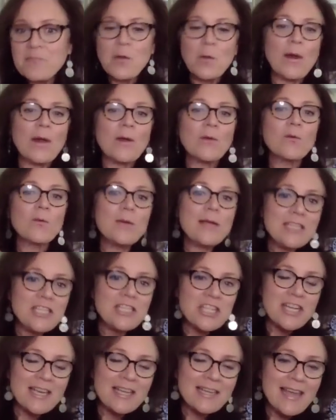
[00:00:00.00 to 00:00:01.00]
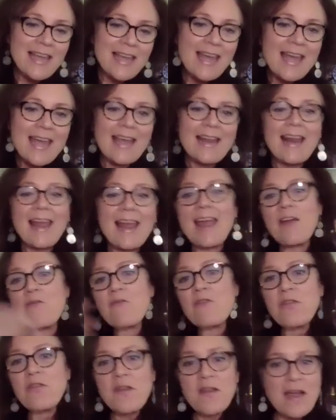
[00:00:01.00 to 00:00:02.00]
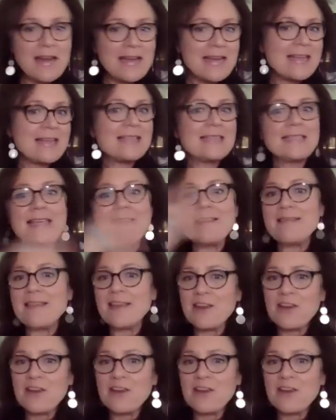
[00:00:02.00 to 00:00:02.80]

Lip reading: where I reach in and everything I need is in